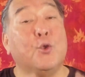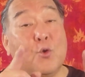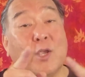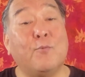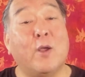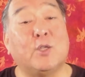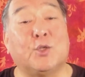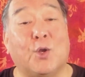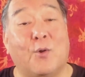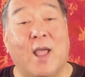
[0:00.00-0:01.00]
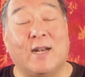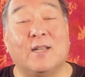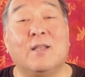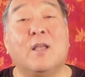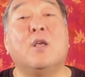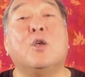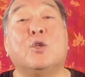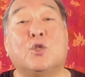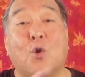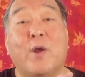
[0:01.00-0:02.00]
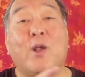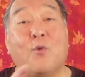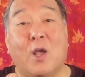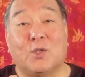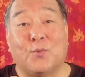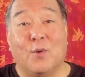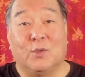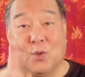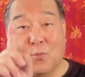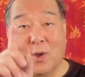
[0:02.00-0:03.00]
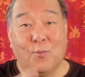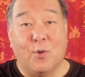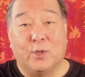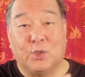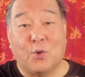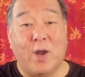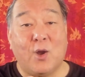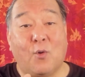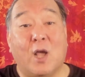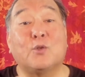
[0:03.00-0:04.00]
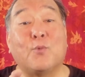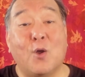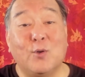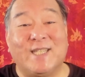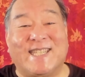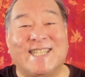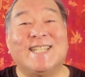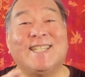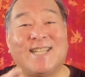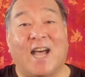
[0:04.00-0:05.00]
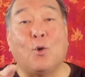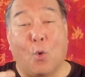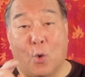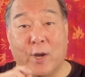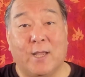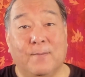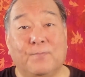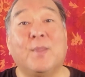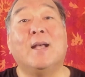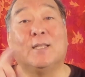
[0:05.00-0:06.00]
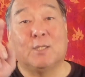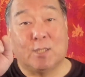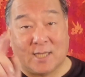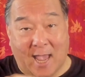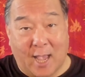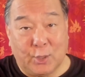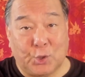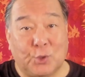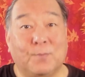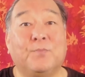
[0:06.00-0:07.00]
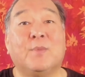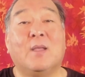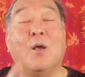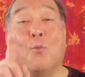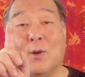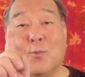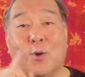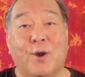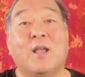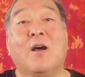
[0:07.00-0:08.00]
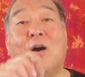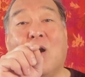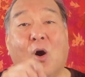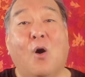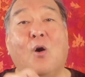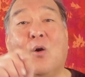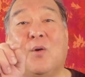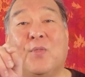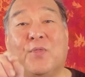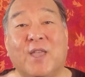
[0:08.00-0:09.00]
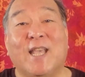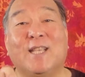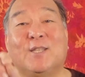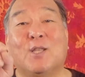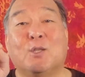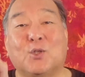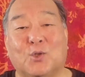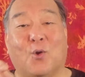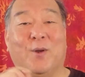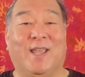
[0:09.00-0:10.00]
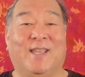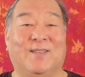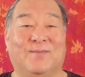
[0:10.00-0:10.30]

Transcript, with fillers: You can register at Story Crossroads, one word, storycrossroads.org slash, one word, all things story.